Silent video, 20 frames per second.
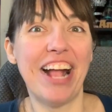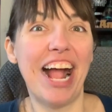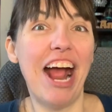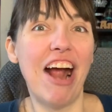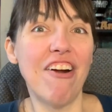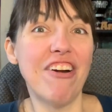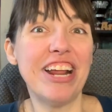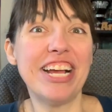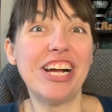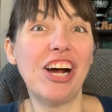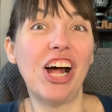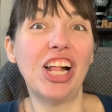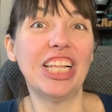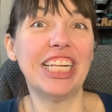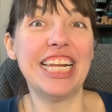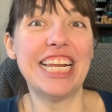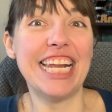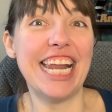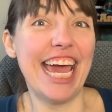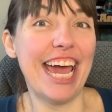I'm already
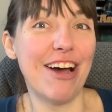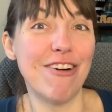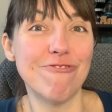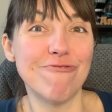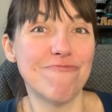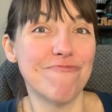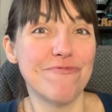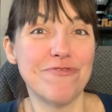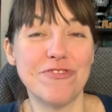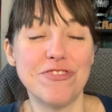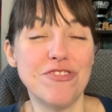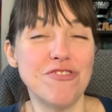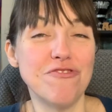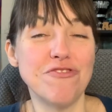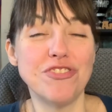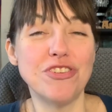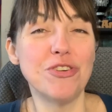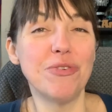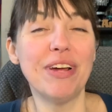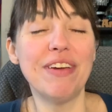calling it now.
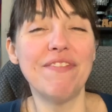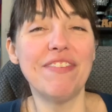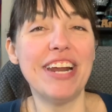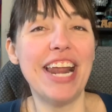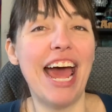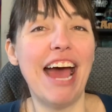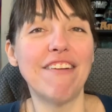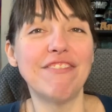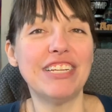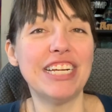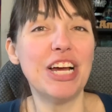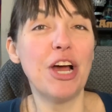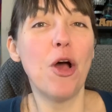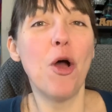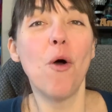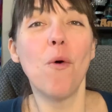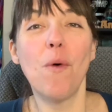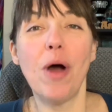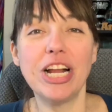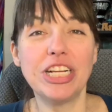You, you don't even have to
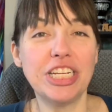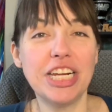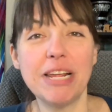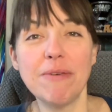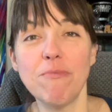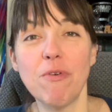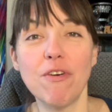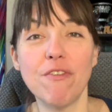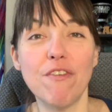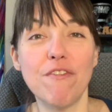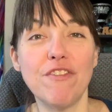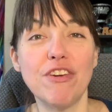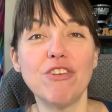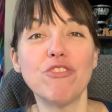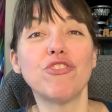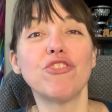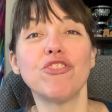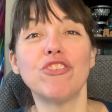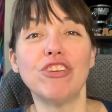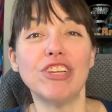watch any more
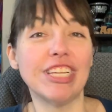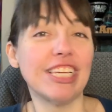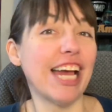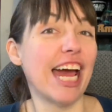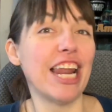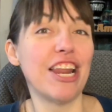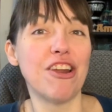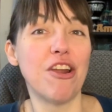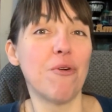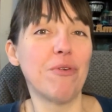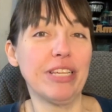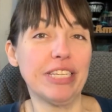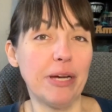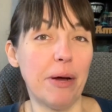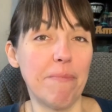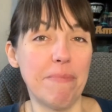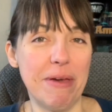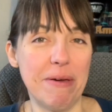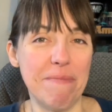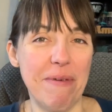reviews. You just got to know it's
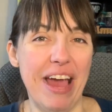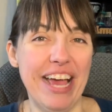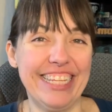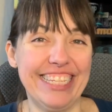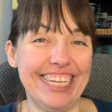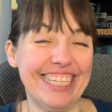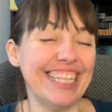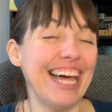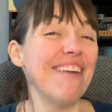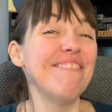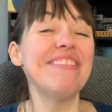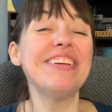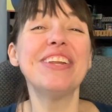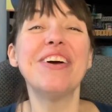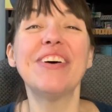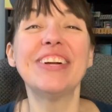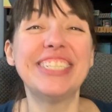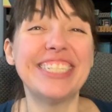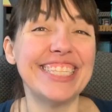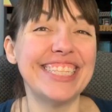going to be amazing. Let me
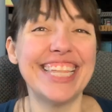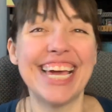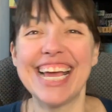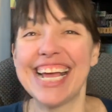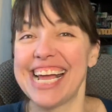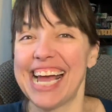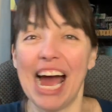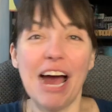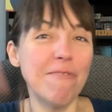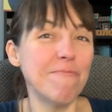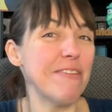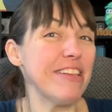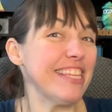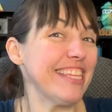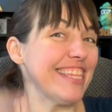know what you think. Comments,